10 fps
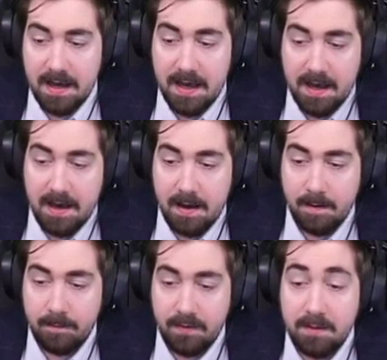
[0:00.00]

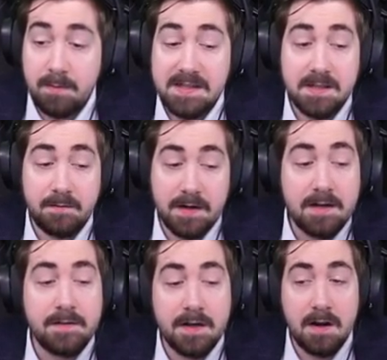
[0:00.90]
it makes it very,
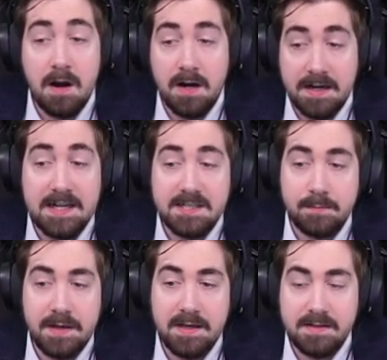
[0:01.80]
very hard. It actually
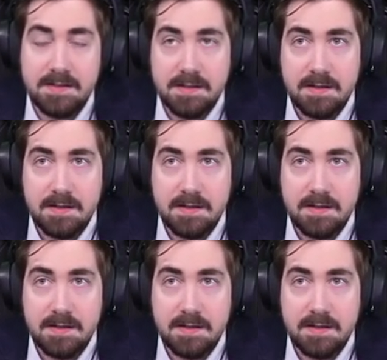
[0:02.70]
makes